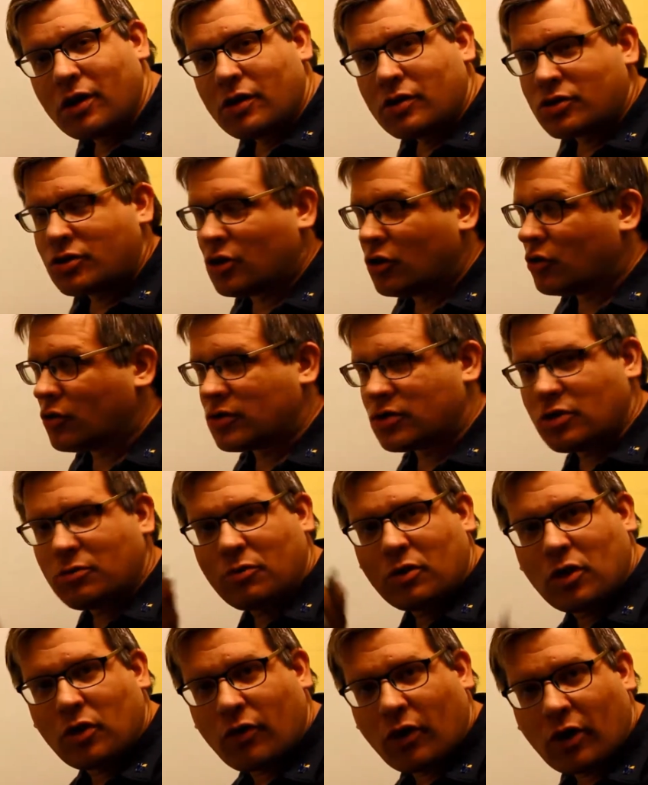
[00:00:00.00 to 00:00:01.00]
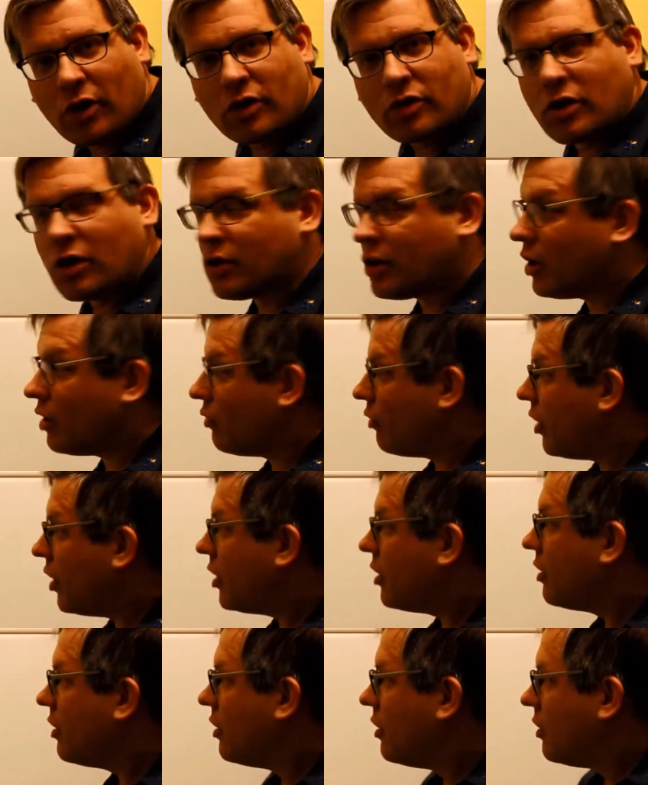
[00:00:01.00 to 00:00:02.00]
So assuming you've already done that
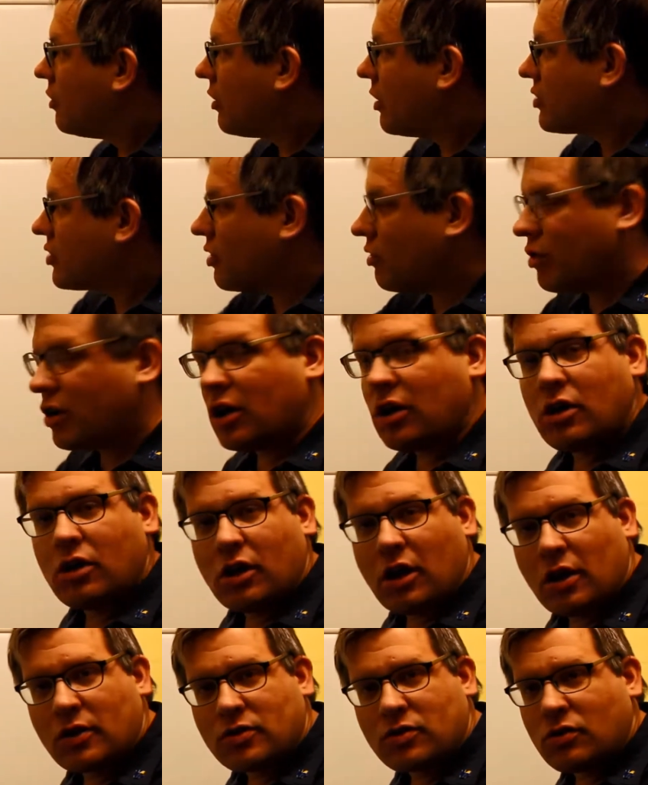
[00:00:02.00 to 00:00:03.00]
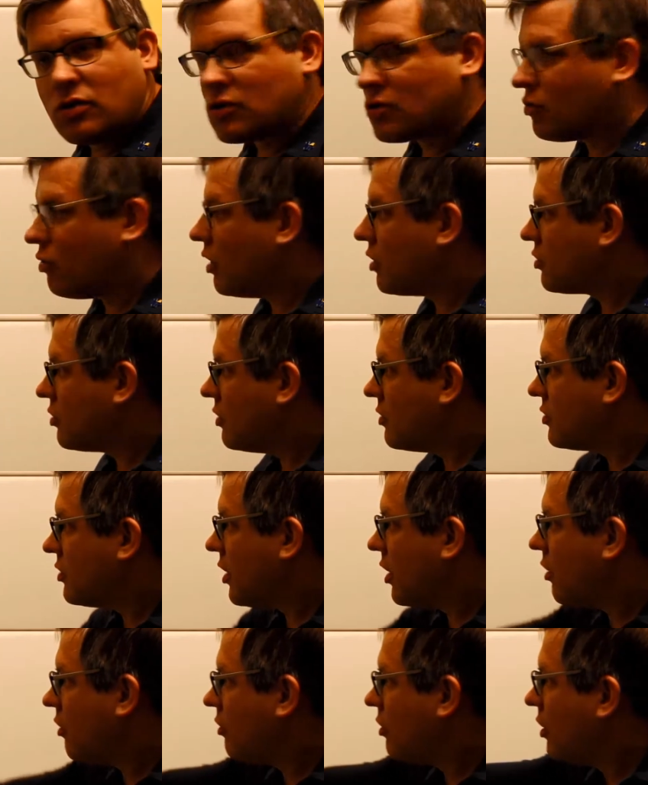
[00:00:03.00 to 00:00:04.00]
already, let's go ahead and answer these questions.
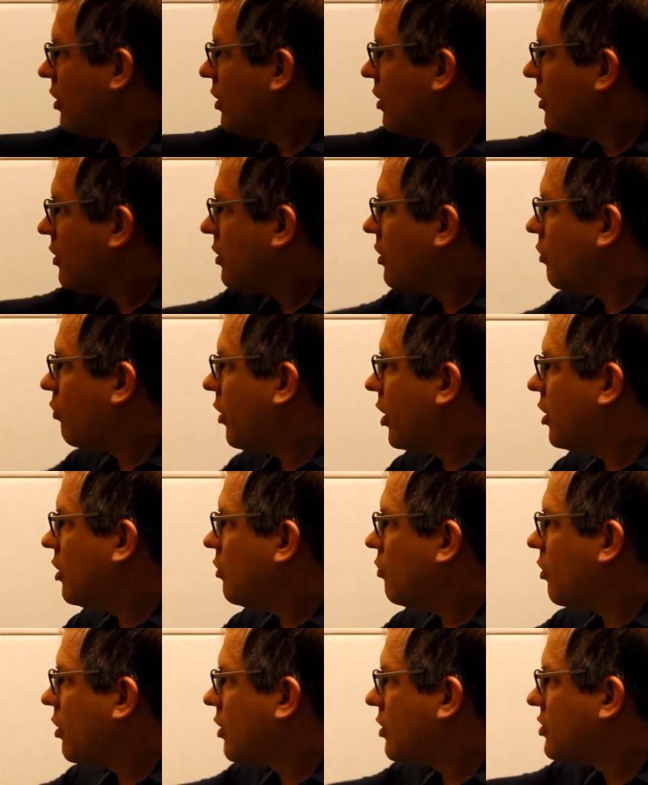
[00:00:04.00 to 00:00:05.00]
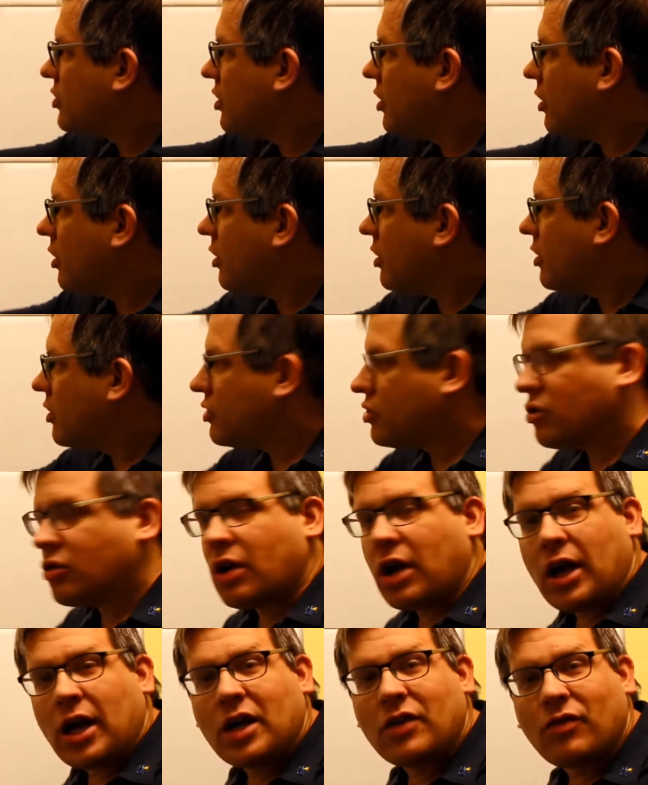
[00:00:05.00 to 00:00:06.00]
Now, the way it works here is your
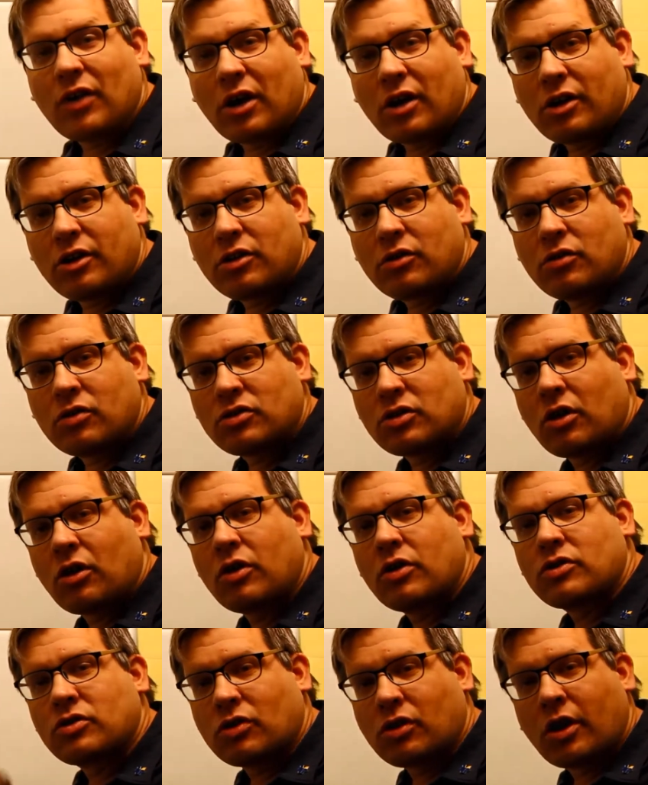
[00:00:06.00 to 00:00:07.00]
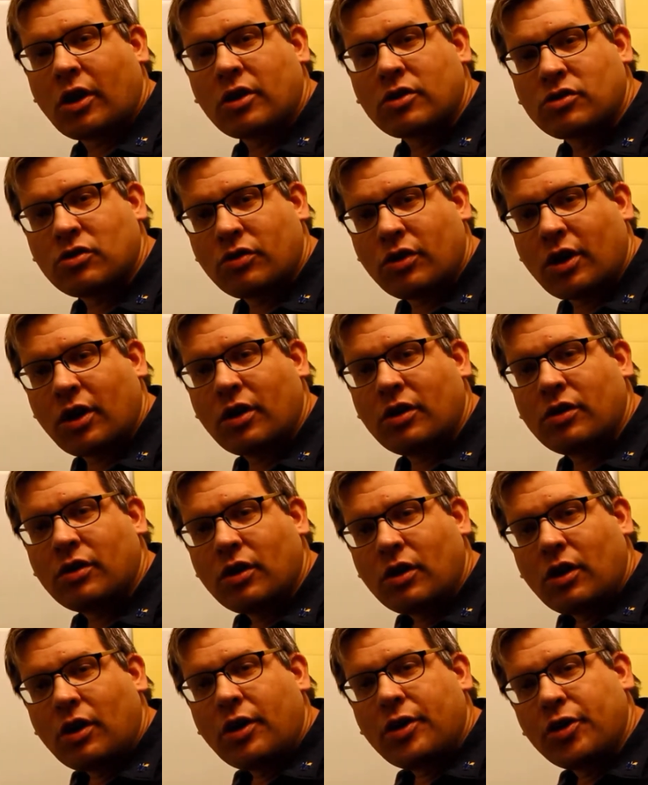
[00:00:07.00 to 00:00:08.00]
A value is always larger than
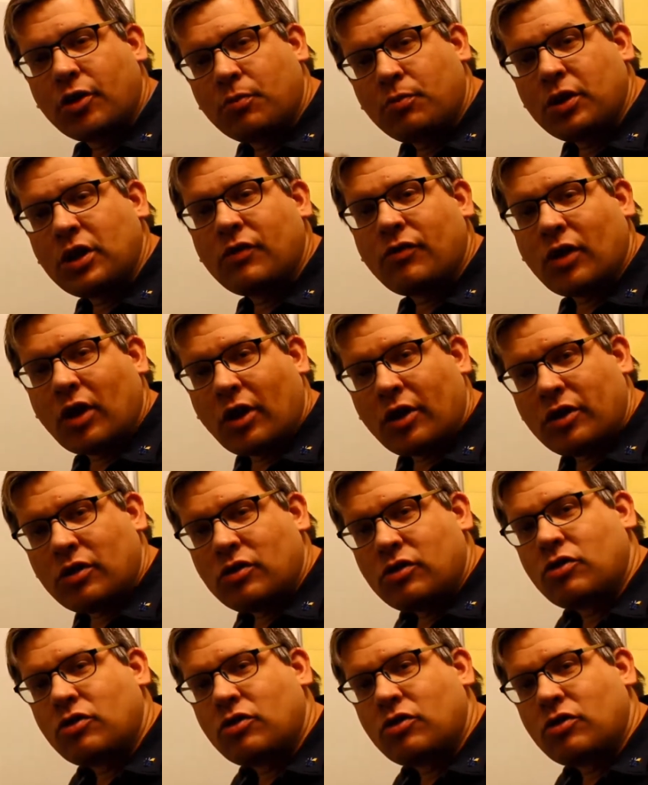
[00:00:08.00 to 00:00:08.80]
your B value.